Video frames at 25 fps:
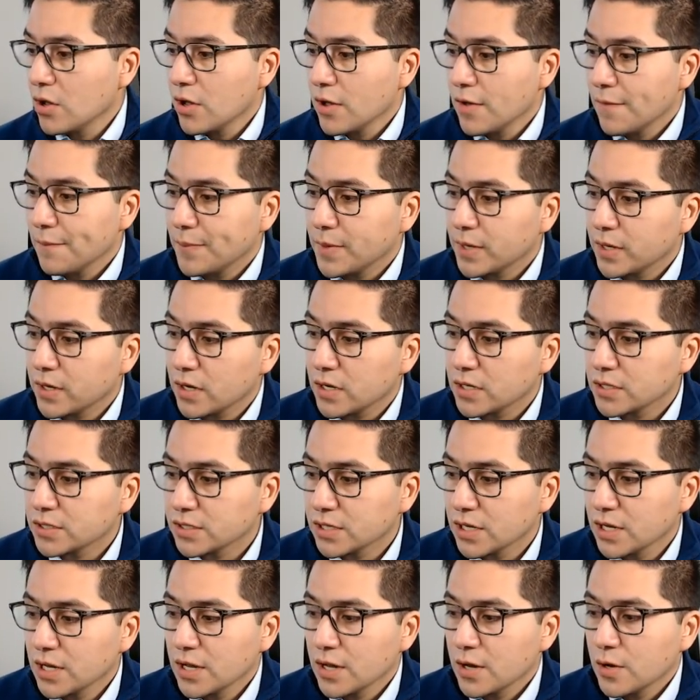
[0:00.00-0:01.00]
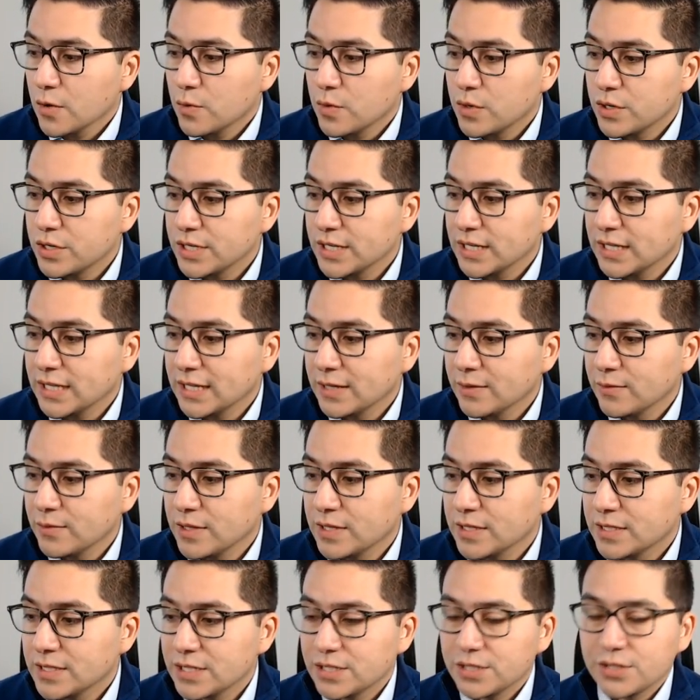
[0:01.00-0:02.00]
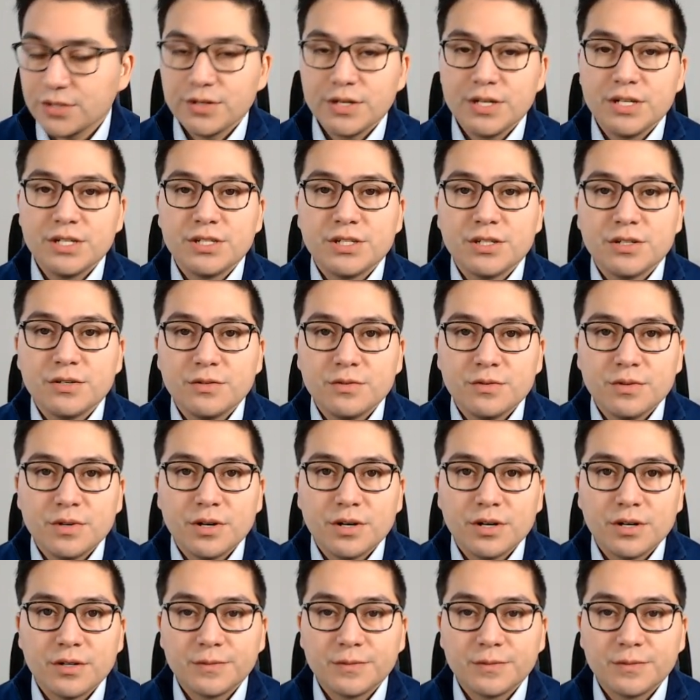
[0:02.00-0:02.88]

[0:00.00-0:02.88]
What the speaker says: because we're dealing with a situation where